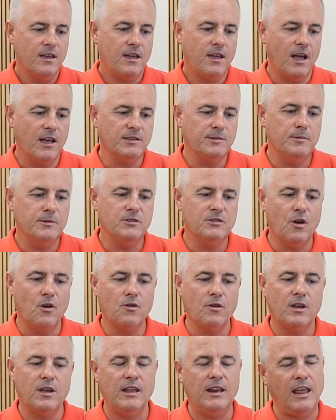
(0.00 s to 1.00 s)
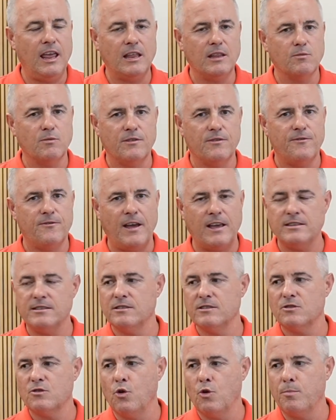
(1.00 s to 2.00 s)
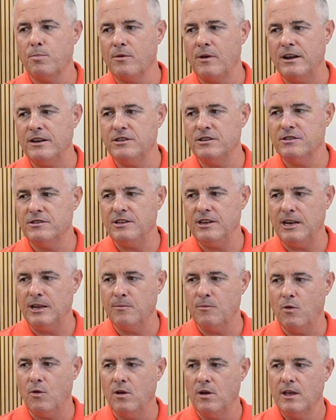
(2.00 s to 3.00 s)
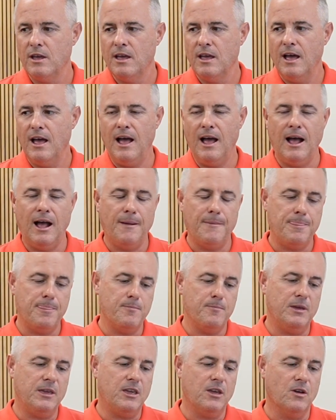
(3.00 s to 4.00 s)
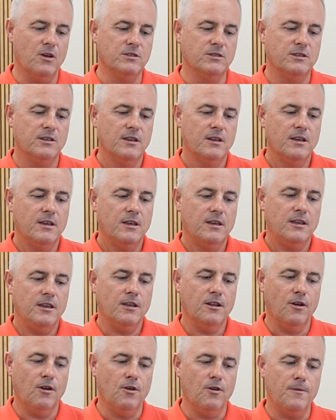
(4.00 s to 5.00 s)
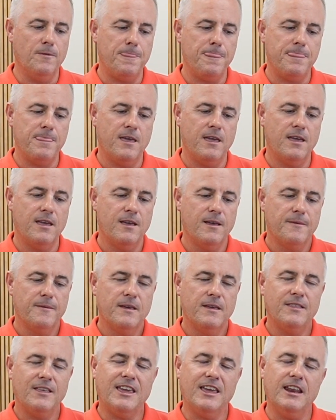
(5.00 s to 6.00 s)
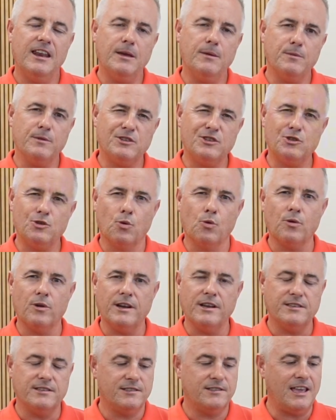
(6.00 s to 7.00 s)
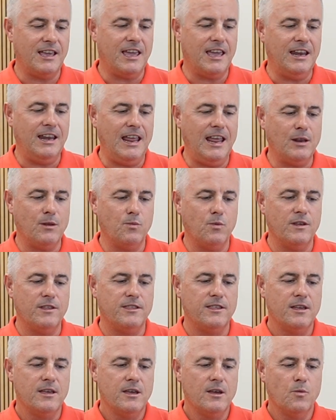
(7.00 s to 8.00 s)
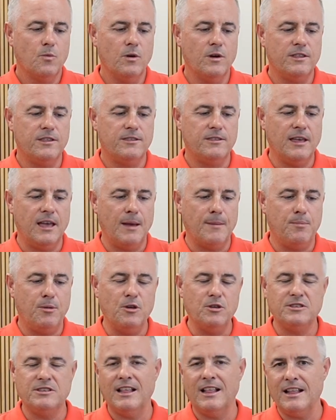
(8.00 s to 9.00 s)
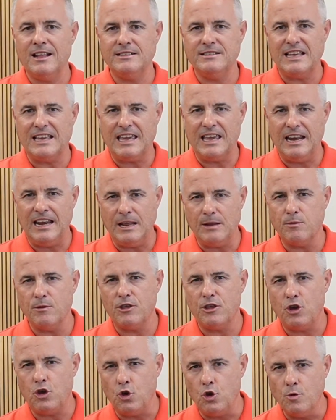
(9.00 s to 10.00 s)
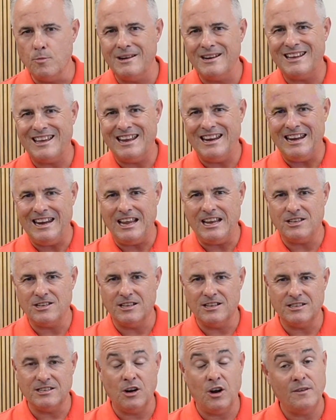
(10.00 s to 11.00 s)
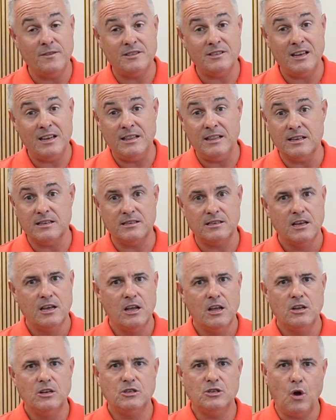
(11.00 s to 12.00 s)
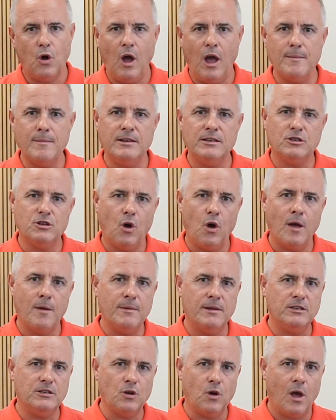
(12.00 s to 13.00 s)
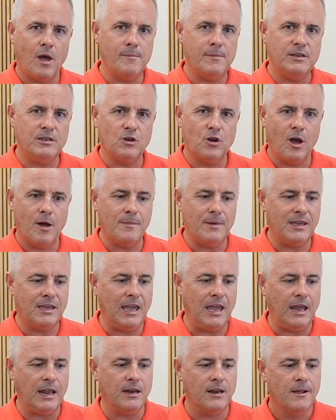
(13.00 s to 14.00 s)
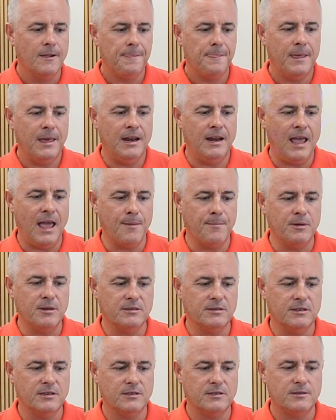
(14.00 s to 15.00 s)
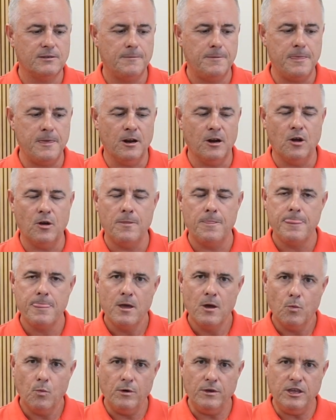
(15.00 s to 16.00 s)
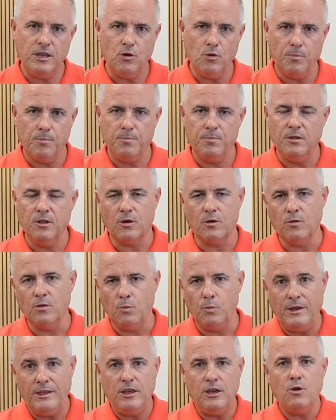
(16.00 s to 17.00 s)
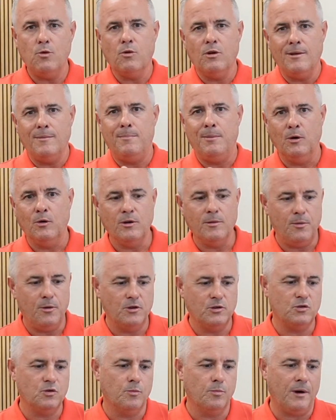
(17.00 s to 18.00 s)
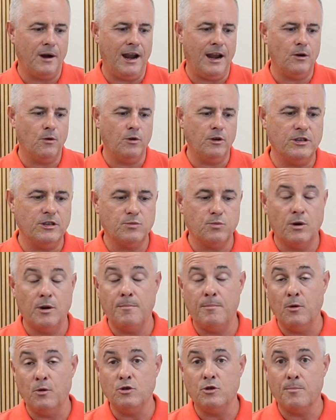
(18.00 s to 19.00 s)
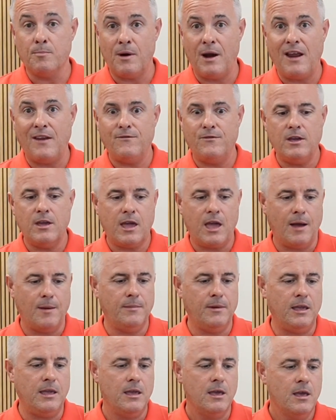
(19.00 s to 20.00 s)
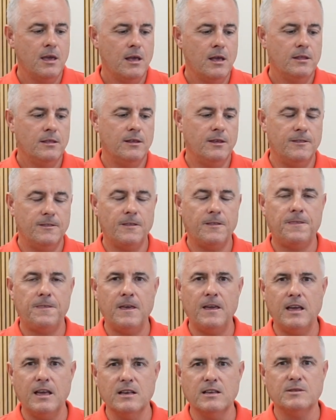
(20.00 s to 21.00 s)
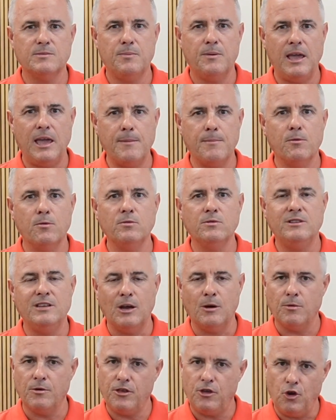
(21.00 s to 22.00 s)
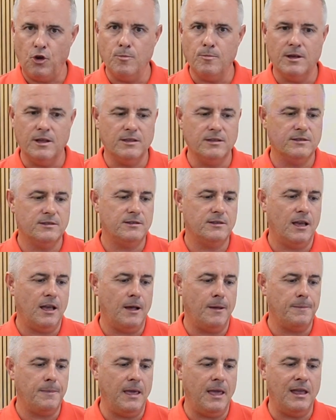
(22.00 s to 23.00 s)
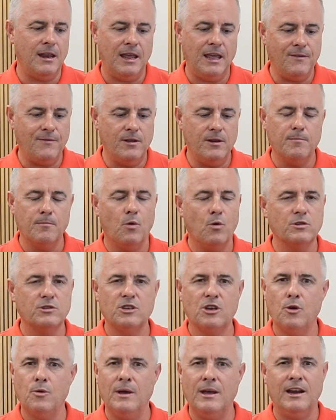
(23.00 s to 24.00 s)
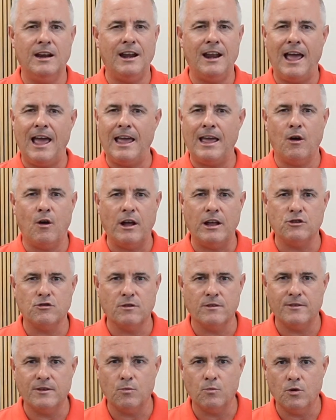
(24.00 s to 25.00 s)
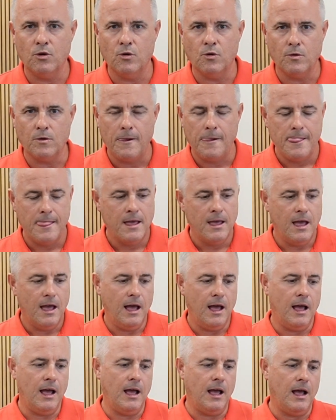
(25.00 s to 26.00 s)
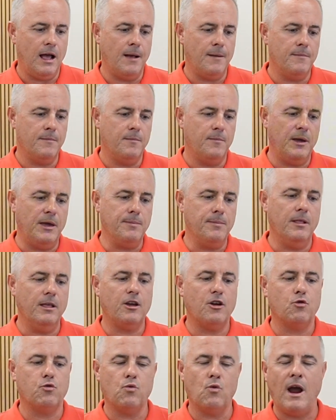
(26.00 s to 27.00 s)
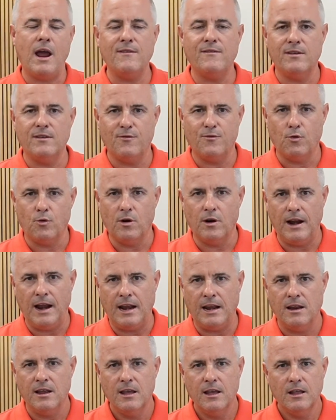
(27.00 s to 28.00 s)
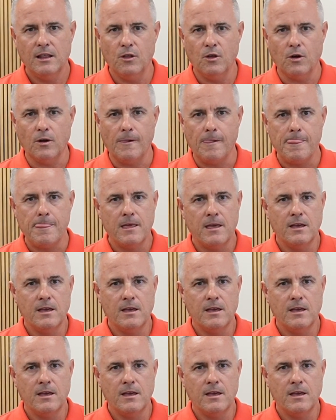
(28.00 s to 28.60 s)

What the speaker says: Customers don't connect with faceless corporations anymore, because, you know, they connect with stories. They connect with personalities. They connect with human connections. And I've seen this time and time again in our business. You know, whether you want to build a personal brand just want to build your brand for your company, the thing is, people deal with humans, and even more so in an AI-driven world. People are craving for it. And look,